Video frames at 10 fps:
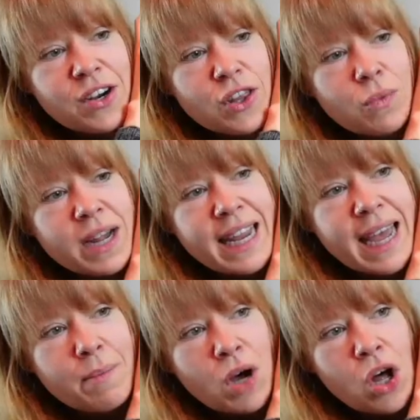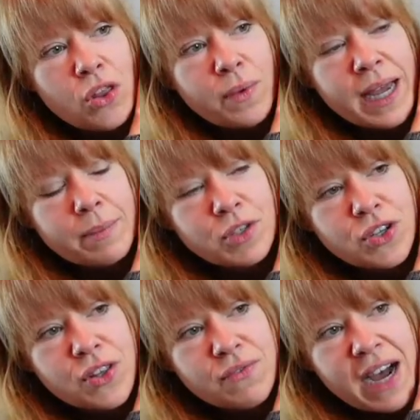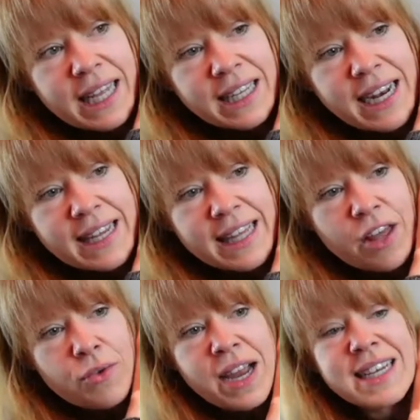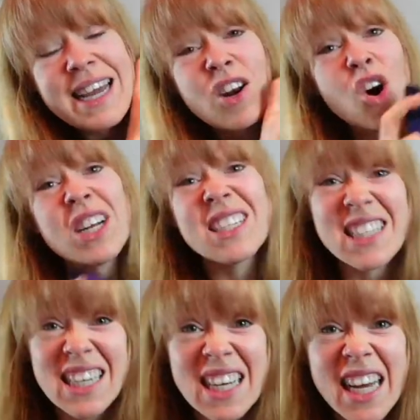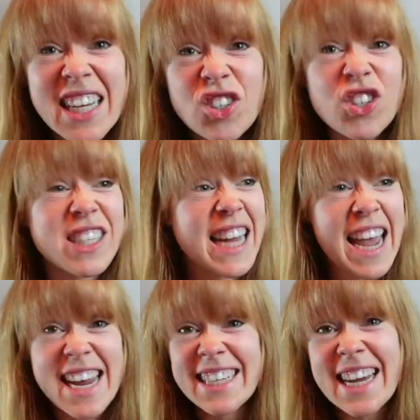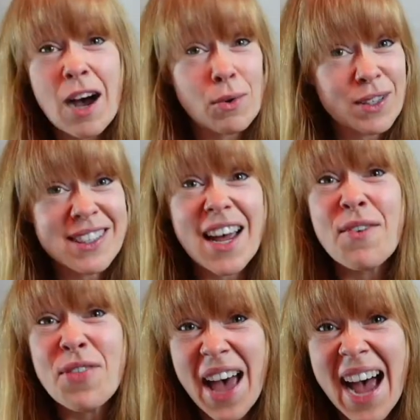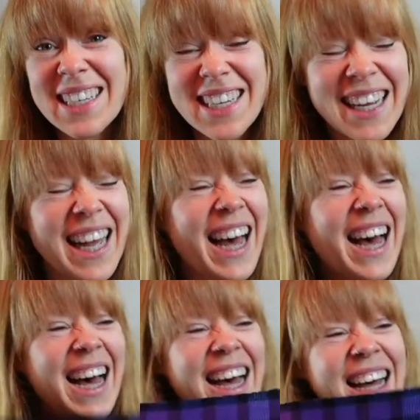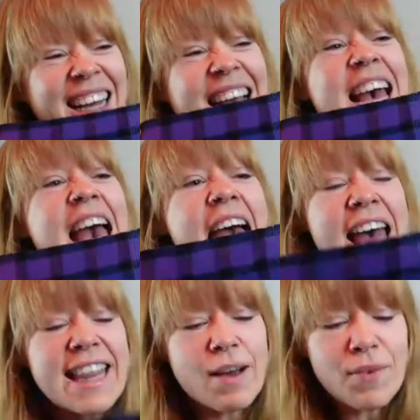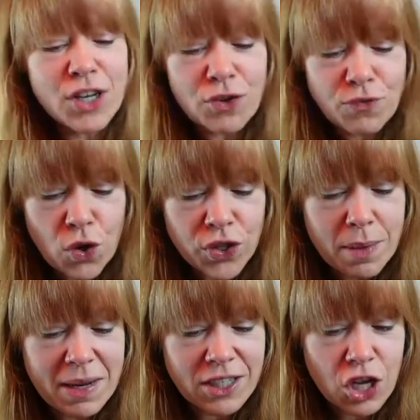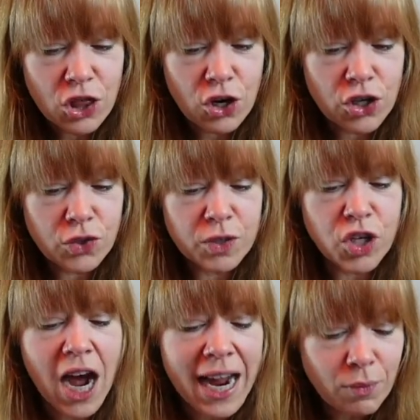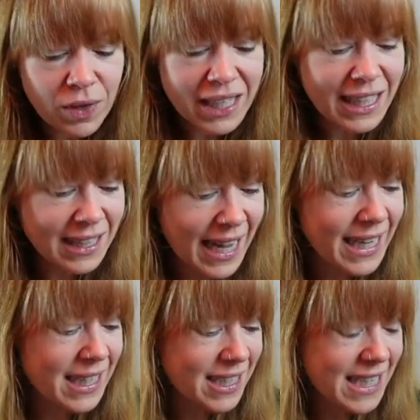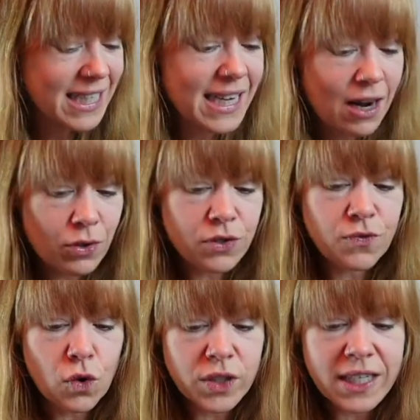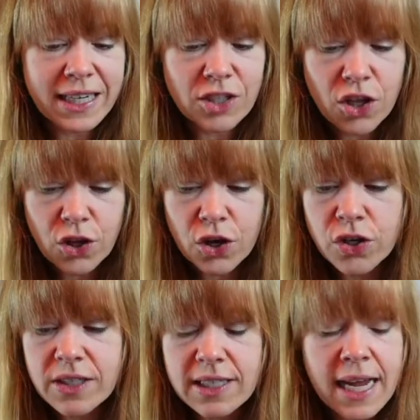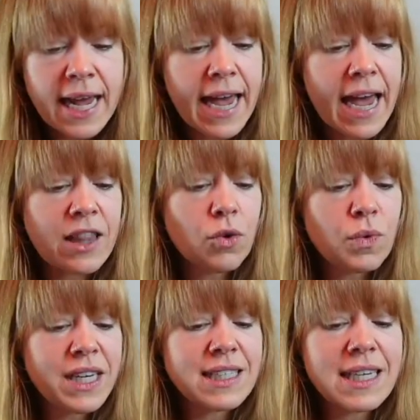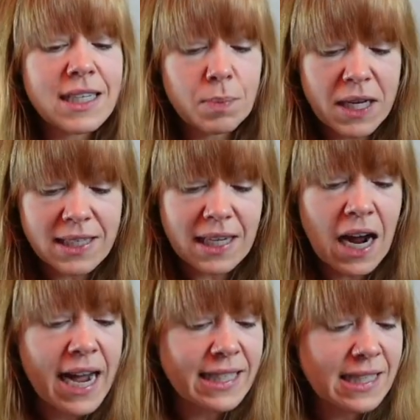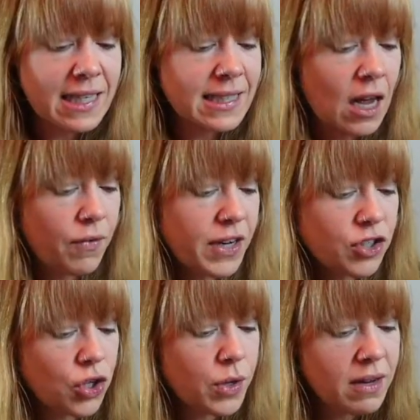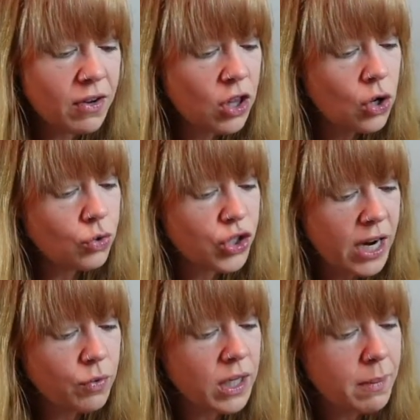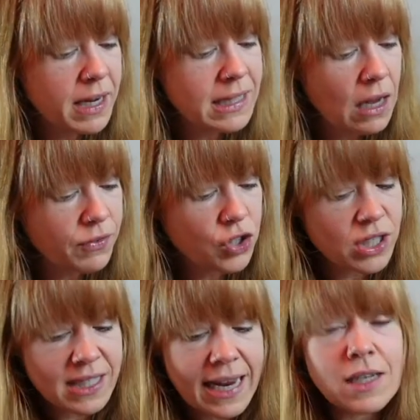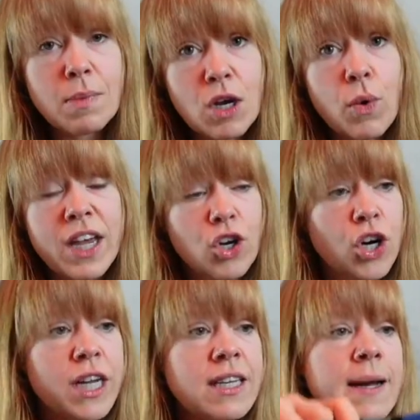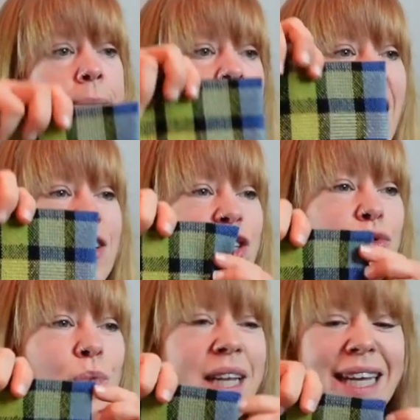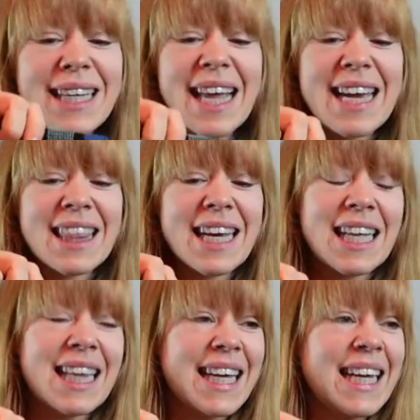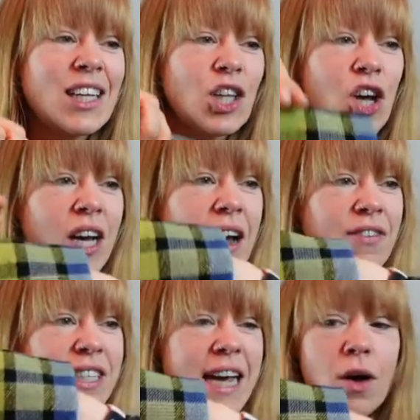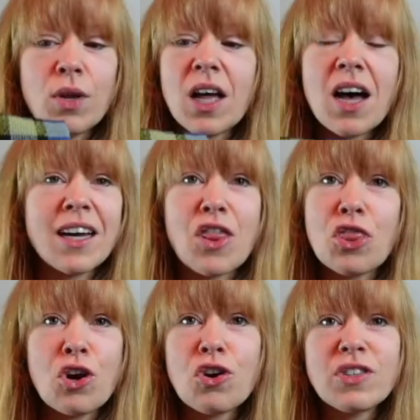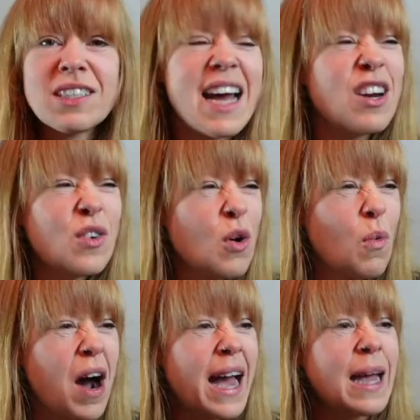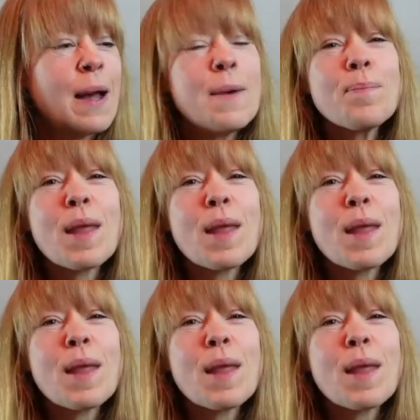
here at the one hem all the way up to the violet at the other end. And honestly, it's just 8 towels of that. And then when you fold them into thirds, which I really like tea towels folded into thirds. And the reason is because it hides the selvage. So even though generally my selvages tend to be quite good, I just really like the clean look of a towel hung in thirds. I don't know why.